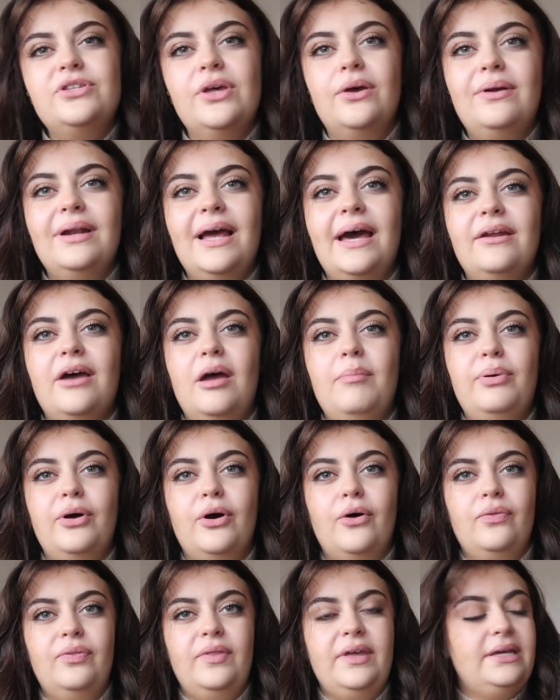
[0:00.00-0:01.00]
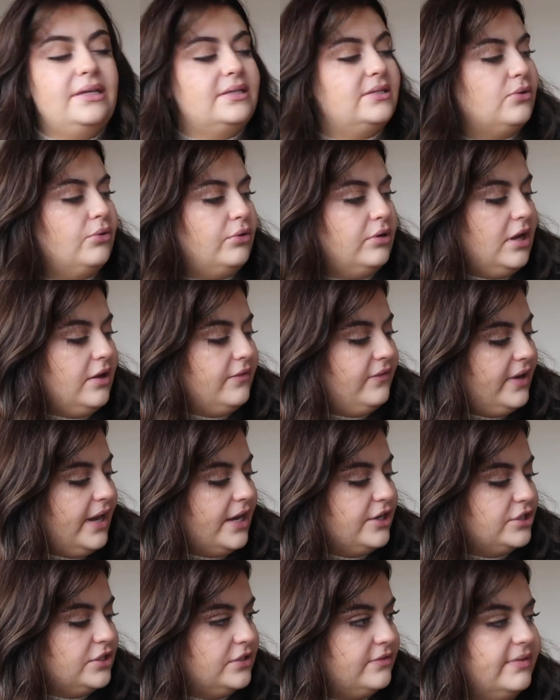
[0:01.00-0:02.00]
so glad I put on the stock
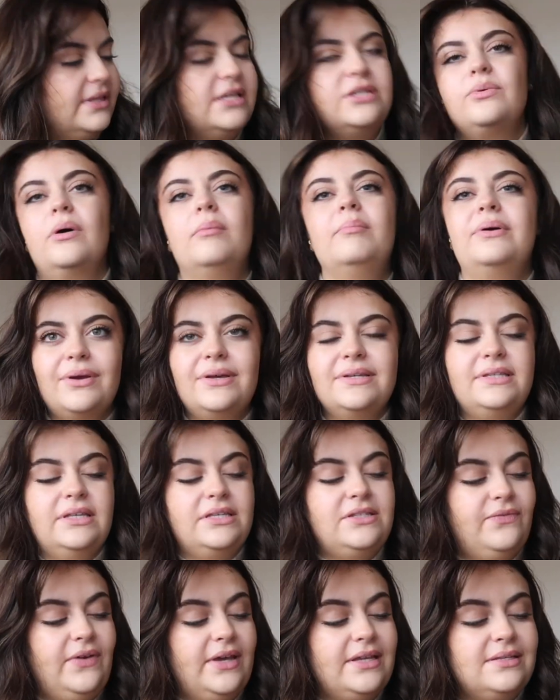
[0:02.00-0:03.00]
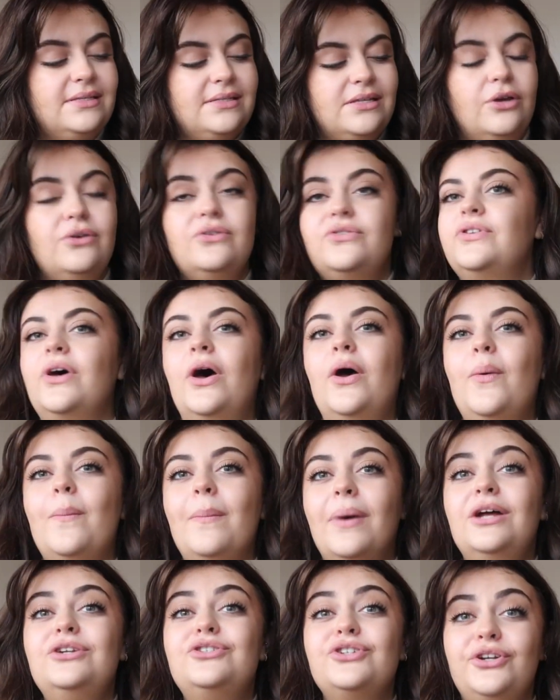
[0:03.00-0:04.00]
notifications for this one because this fits so so
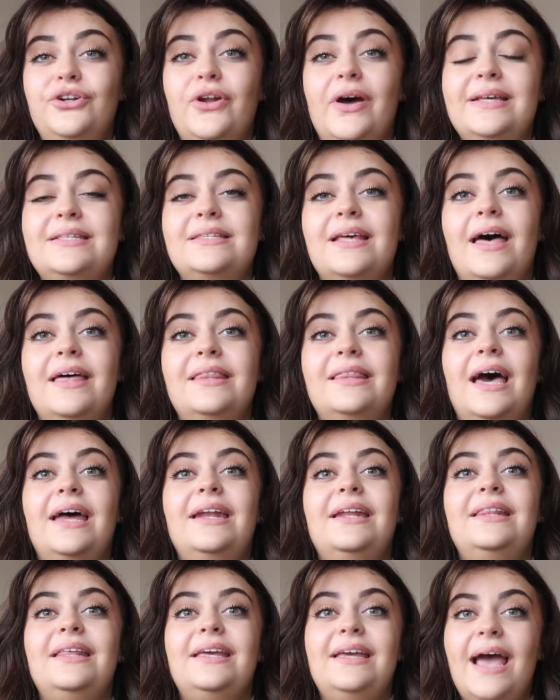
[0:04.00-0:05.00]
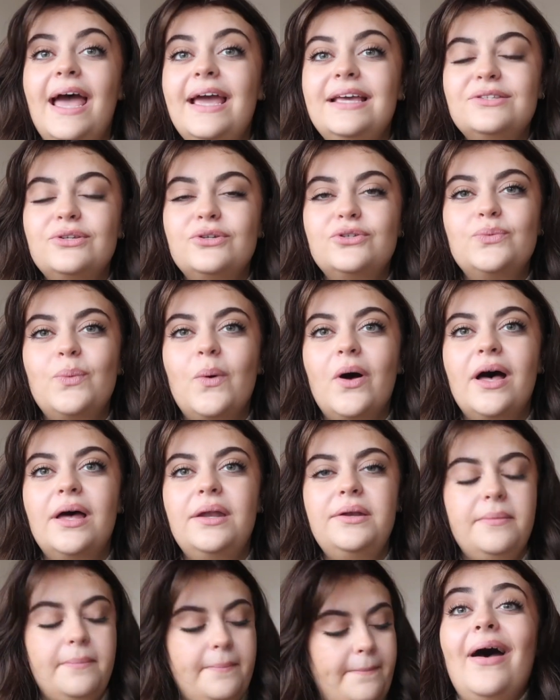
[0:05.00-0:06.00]
much nicer than the ASOS
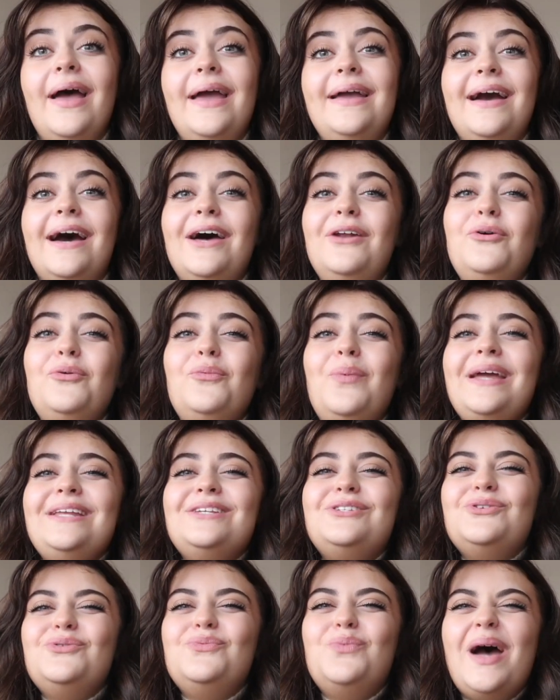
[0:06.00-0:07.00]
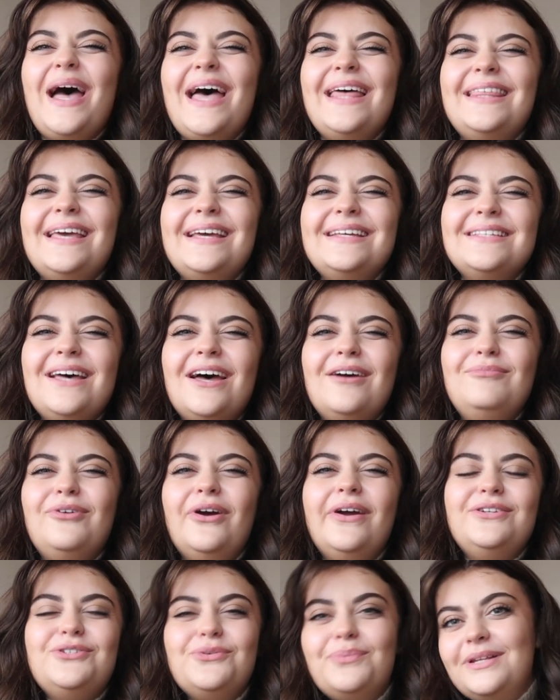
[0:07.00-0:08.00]
one. I cannot wait to wear this. I'm
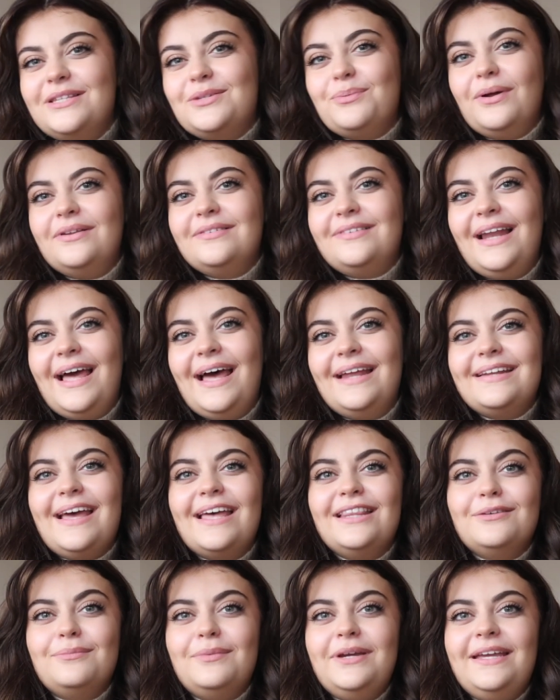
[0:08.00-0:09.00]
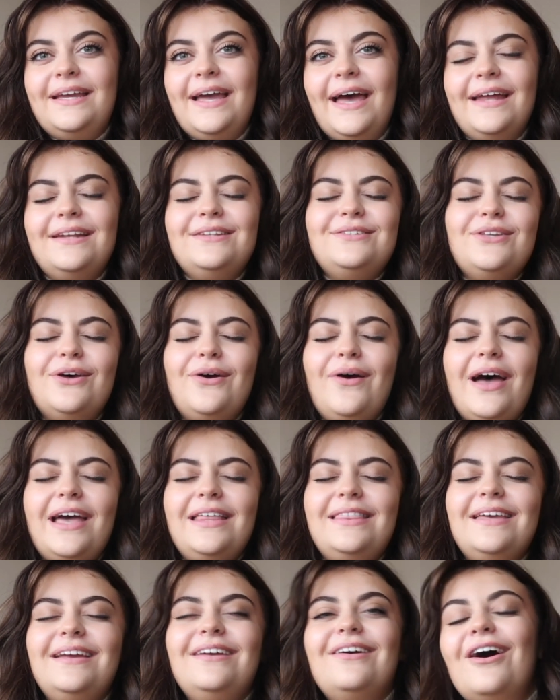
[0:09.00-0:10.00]
going to Winter Wonderland at the weekend so I
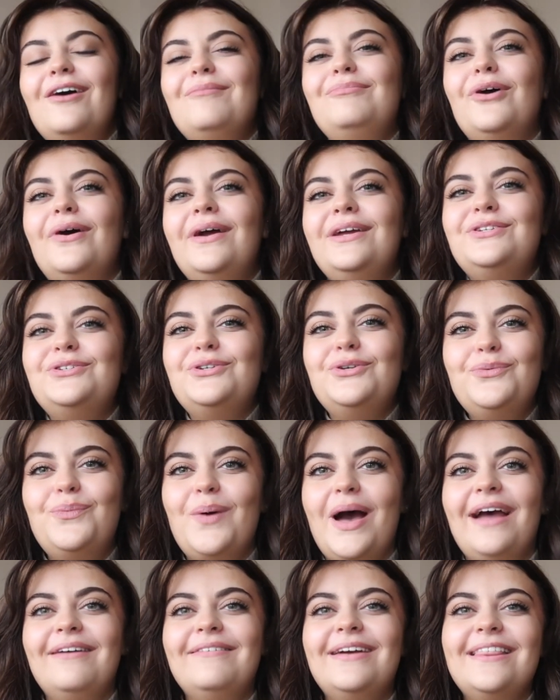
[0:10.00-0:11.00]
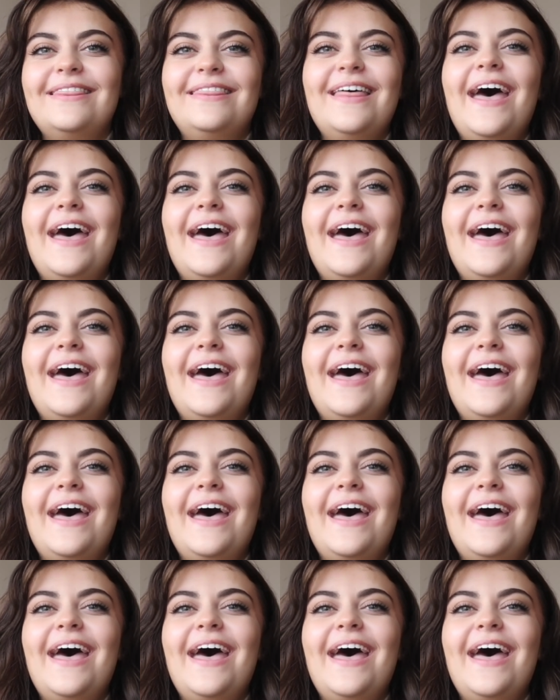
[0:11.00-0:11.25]
think I'm going to wear it